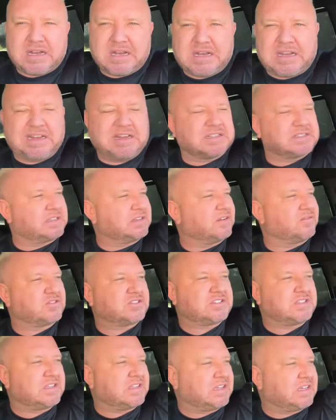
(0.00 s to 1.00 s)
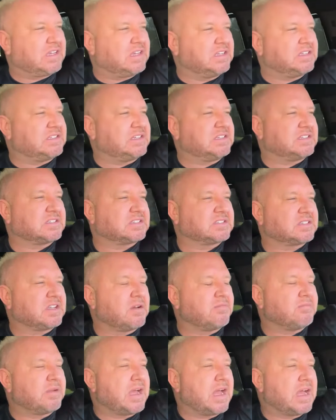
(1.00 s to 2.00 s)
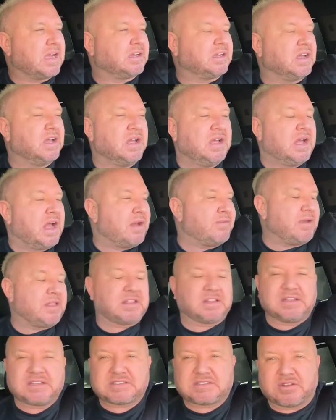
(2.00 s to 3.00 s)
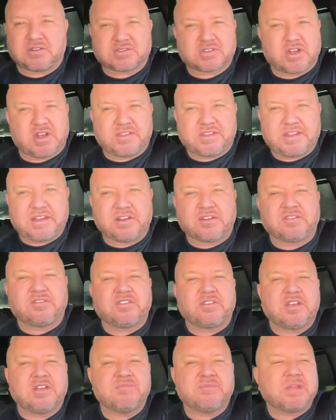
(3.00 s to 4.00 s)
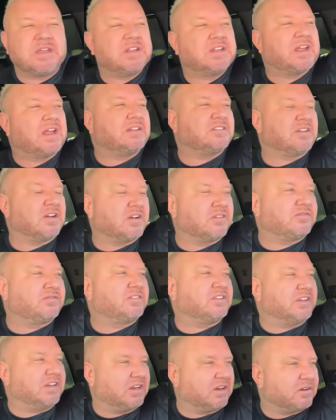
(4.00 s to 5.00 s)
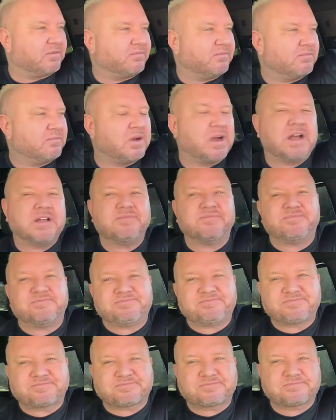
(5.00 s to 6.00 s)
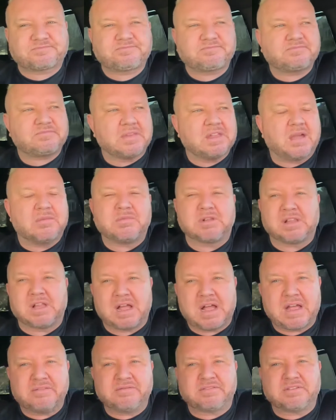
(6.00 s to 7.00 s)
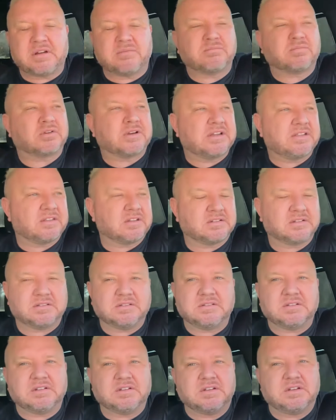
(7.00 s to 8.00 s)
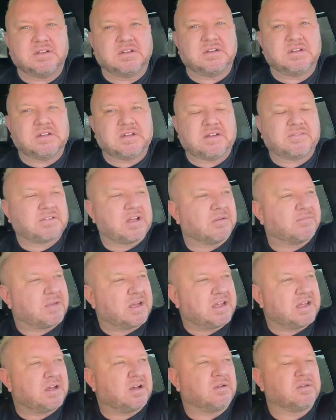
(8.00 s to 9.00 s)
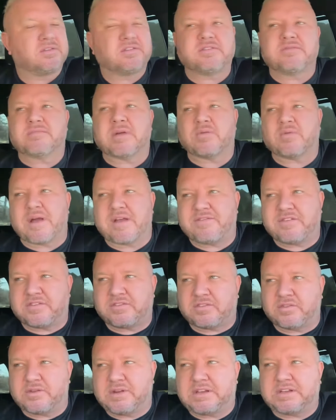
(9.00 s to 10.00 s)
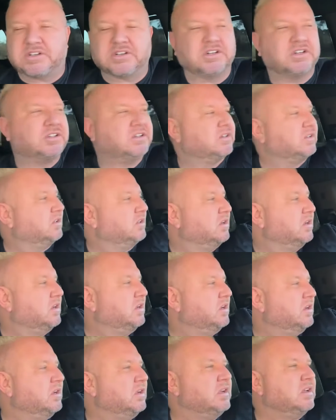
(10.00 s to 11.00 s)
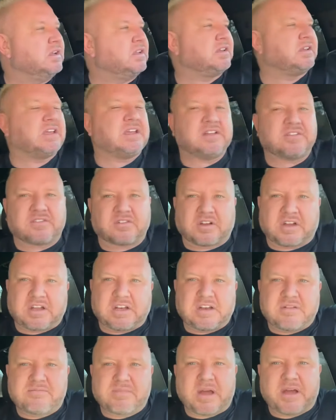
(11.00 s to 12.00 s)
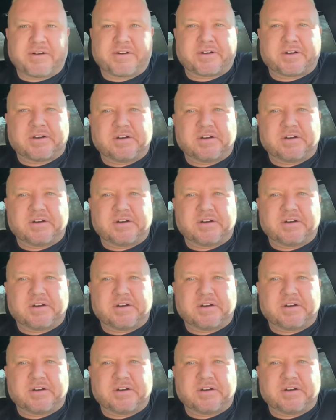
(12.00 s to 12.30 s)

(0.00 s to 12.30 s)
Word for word: He doesn't ever see the kids. He's a scumbag. I mean, the list goes on. The year's been a tough year, but I'm alive. I'm breathing. I've got my health. My wife is doing good. Kids are getting better.